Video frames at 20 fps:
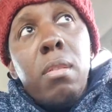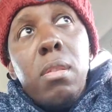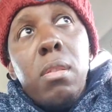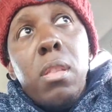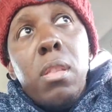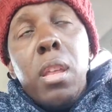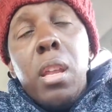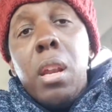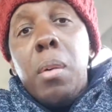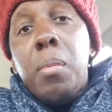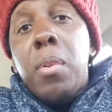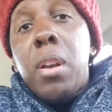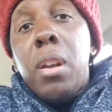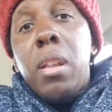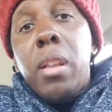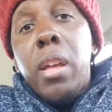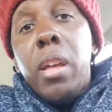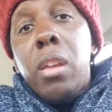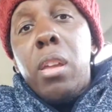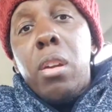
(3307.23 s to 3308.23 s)
then I'm gonna
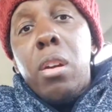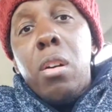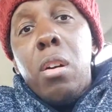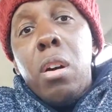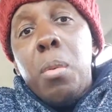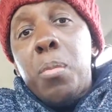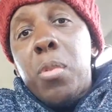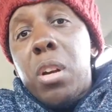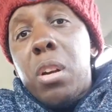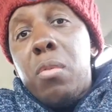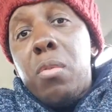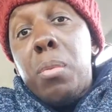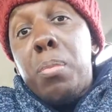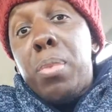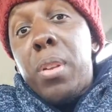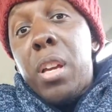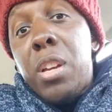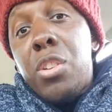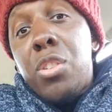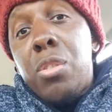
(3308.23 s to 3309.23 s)
let you go. I'm gonna
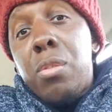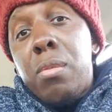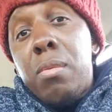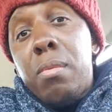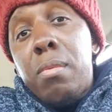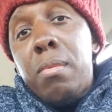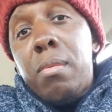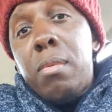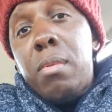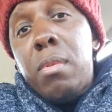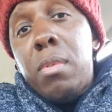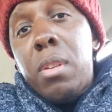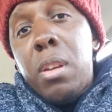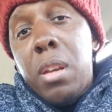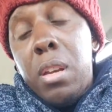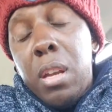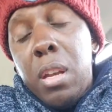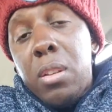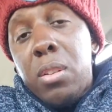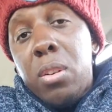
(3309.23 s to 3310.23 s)
replace you,
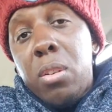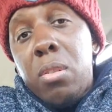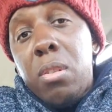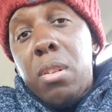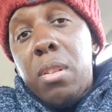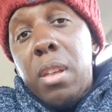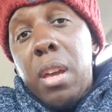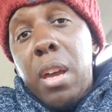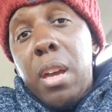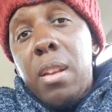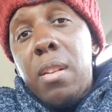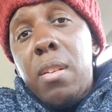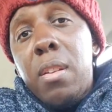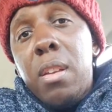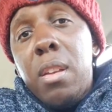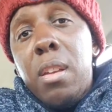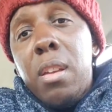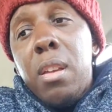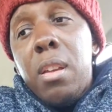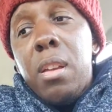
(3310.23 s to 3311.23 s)
and I told her that,
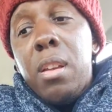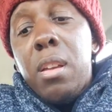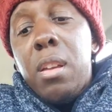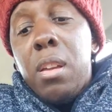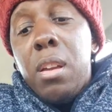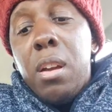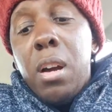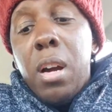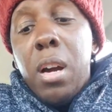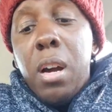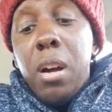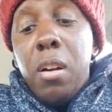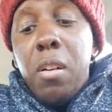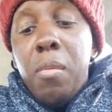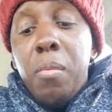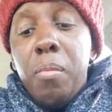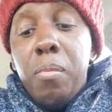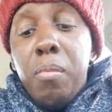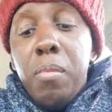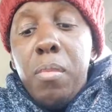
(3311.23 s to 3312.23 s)

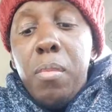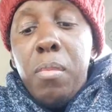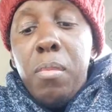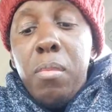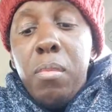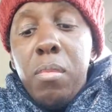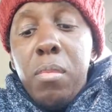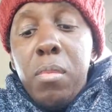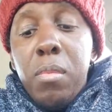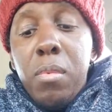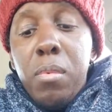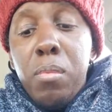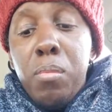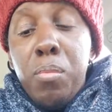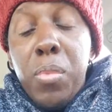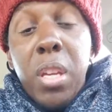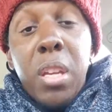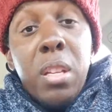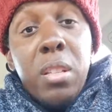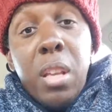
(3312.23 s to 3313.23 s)
um,
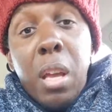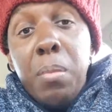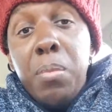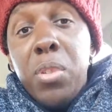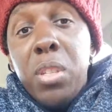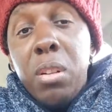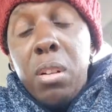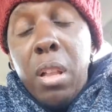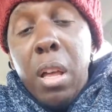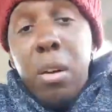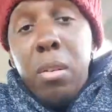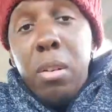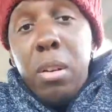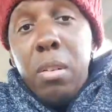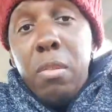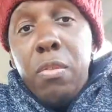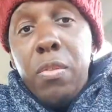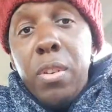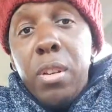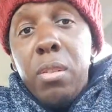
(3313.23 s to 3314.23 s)
because I'm still out in the
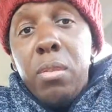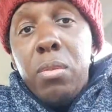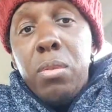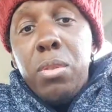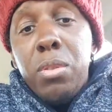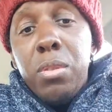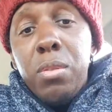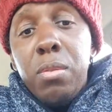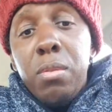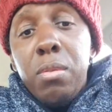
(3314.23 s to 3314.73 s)
fields.